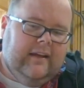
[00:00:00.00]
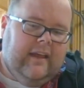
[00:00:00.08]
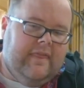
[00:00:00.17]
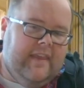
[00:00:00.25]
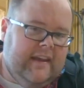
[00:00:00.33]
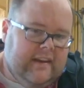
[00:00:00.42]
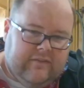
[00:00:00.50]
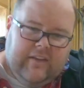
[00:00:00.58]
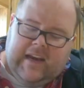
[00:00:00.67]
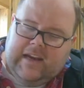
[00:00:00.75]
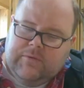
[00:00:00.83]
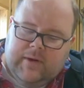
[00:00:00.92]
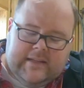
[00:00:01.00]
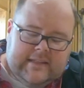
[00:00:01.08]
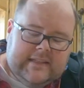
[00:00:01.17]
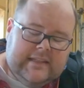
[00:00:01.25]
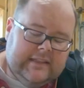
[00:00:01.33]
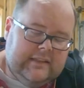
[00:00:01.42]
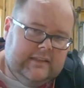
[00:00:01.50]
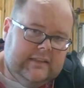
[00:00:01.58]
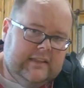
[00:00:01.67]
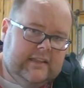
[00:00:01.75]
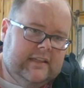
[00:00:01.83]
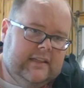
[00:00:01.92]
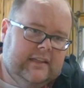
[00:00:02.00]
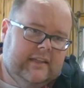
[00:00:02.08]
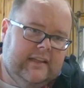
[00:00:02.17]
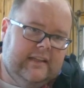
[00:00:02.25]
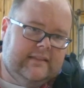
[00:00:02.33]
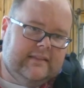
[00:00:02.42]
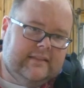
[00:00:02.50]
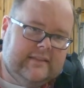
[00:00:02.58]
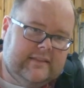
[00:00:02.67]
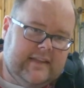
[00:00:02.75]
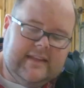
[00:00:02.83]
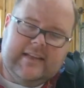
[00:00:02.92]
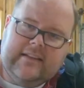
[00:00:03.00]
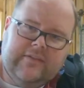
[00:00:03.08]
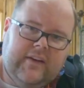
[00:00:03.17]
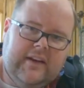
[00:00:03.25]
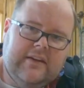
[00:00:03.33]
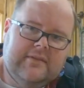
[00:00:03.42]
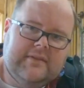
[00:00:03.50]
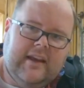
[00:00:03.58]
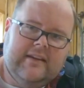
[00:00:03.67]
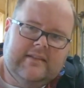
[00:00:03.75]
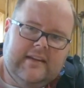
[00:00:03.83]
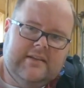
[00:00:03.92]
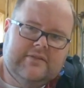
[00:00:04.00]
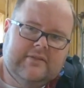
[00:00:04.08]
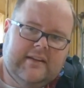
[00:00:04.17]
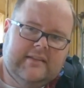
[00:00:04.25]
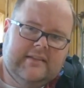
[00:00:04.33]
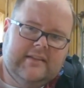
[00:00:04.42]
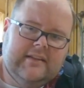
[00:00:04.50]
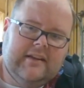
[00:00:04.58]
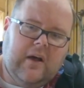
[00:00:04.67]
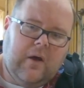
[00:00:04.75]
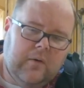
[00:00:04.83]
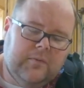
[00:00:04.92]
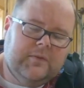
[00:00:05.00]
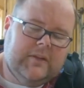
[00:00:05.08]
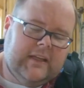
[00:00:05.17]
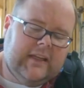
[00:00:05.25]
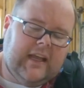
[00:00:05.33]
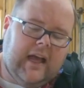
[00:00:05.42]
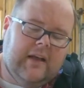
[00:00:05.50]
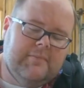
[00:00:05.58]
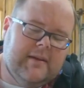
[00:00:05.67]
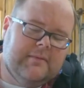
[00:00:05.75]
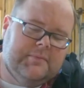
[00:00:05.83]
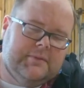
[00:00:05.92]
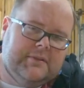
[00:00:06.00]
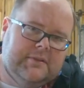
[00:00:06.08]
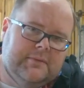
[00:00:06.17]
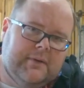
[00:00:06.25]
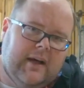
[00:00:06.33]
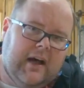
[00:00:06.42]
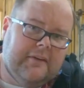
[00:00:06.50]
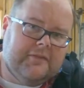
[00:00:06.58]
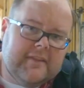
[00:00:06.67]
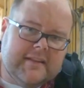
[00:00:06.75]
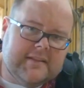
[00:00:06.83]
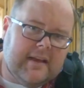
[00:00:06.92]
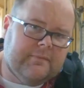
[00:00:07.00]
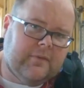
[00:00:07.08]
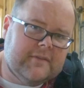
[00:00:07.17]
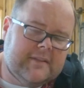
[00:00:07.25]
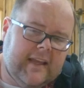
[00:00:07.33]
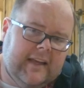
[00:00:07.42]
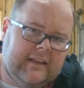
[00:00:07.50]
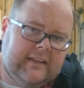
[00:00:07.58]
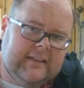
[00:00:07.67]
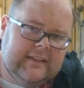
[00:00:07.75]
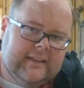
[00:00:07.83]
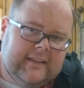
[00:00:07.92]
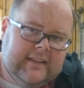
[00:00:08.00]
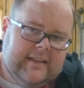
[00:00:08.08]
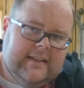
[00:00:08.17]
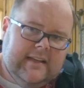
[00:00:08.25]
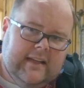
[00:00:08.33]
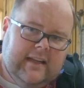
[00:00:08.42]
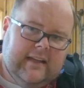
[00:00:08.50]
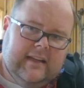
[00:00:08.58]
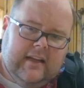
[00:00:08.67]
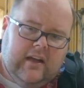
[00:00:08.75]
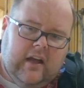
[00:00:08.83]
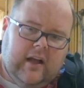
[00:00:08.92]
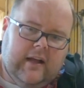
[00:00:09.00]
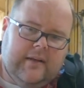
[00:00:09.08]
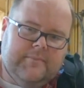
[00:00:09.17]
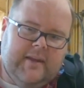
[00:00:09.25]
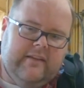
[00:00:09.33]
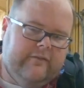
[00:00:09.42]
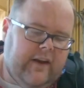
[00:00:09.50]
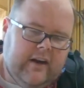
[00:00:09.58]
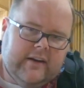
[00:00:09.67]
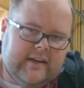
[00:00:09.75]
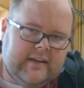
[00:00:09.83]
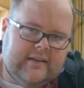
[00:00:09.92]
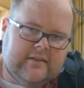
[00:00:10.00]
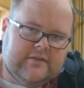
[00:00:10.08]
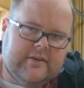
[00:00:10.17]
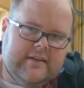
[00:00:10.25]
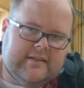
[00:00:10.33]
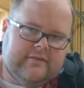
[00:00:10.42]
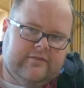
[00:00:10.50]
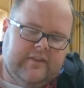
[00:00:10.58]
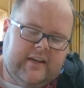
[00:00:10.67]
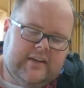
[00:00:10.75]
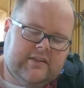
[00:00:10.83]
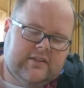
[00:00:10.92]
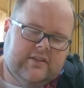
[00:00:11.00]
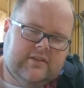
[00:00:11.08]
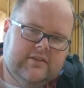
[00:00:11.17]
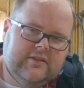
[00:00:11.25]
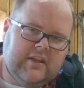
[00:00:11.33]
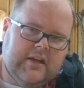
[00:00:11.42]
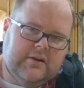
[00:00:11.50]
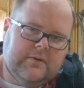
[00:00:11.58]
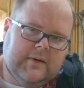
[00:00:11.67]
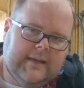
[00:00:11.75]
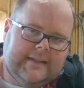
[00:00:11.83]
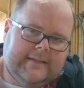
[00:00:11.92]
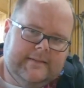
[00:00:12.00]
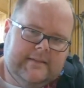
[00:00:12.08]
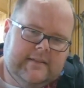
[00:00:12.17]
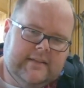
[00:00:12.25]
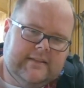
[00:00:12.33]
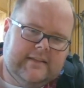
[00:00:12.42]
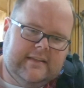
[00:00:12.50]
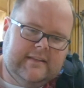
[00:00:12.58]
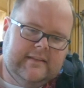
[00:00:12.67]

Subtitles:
And then if anyone still is seeing these videos and is interested, hopefully I'll be able to offer these up for sale in varying degrees of finish. So just